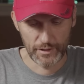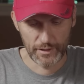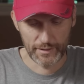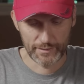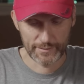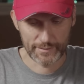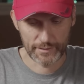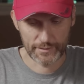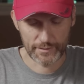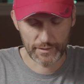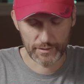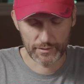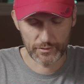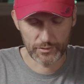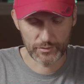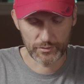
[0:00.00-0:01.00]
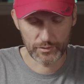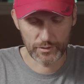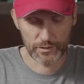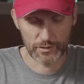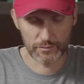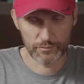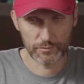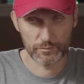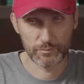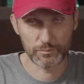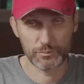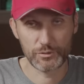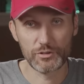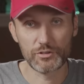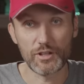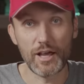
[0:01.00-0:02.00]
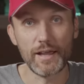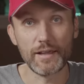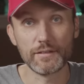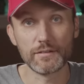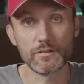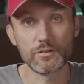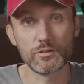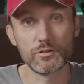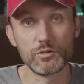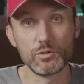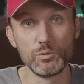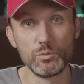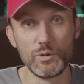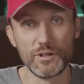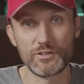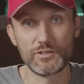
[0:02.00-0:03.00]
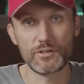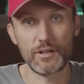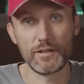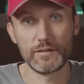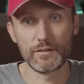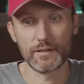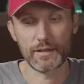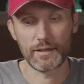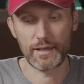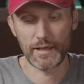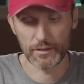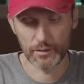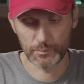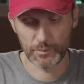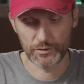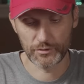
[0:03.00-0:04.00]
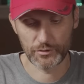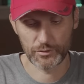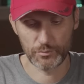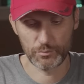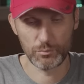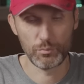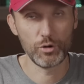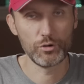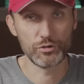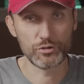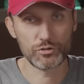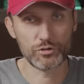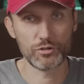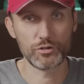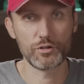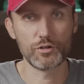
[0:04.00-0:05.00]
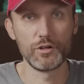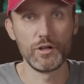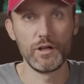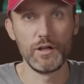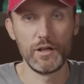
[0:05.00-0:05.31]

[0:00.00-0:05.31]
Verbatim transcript: it says that it's uh, designed to withstand like elements, so moisture,